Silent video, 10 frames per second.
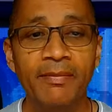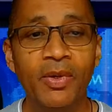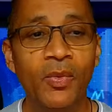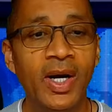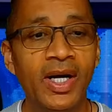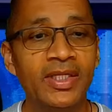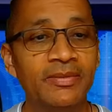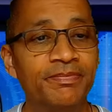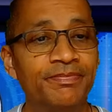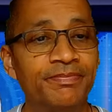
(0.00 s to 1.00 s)
Number one,
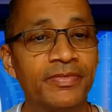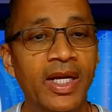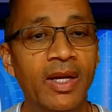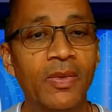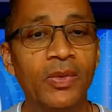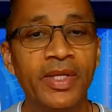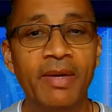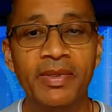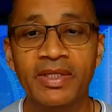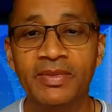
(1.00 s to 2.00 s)
and I won't
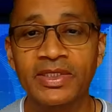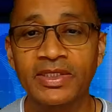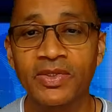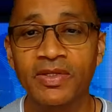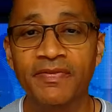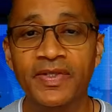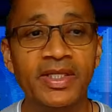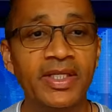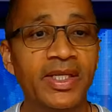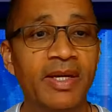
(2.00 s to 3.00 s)
number them because I'm going to
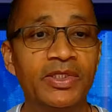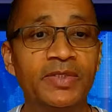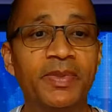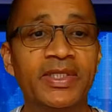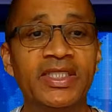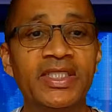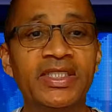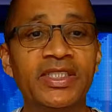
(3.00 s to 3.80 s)
forget the numbers, but